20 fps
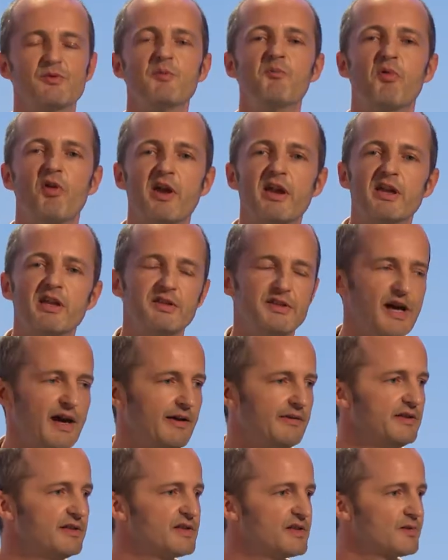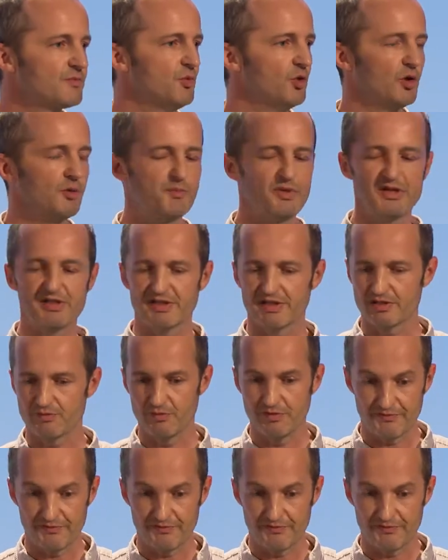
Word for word: we break it down into smaller pieces,